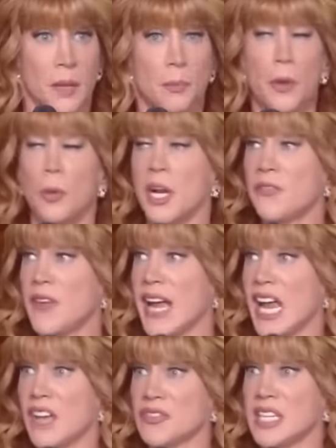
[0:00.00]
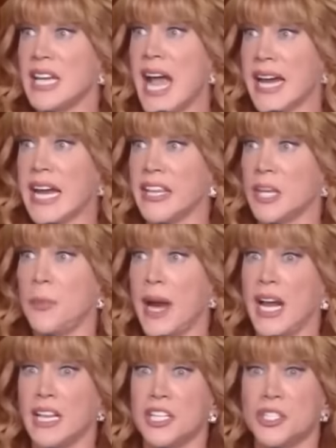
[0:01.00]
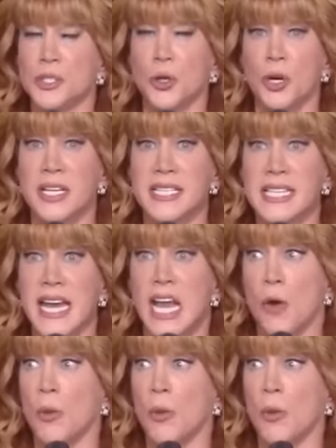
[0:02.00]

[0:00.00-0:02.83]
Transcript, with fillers: But what if I have to knock on the pilot's door to say,